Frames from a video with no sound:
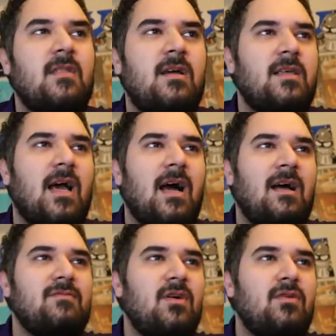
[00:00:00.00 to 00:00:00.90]
yeah, I
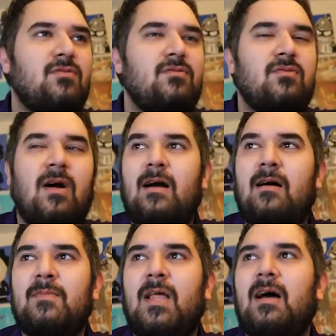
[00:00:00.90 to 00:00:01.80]
have no
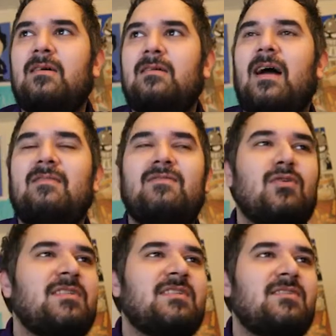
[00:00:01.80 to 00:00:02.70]

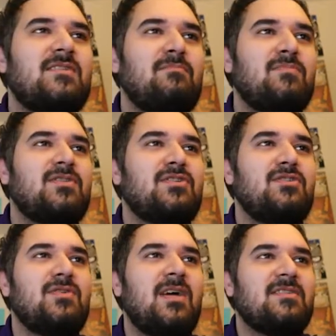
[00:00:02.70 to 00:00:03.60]
concern. I'm pretty sure
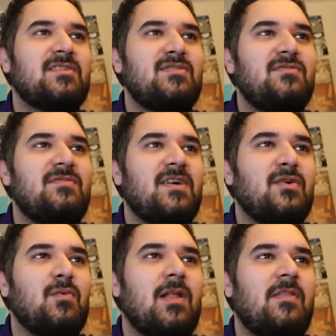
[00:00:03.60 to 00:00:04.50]
you guys are going to do very
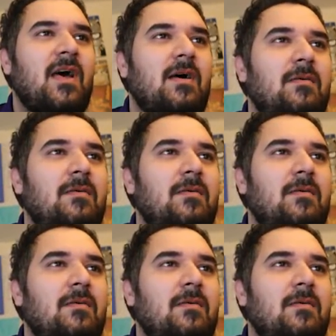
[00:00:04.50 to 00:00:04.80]
well on that.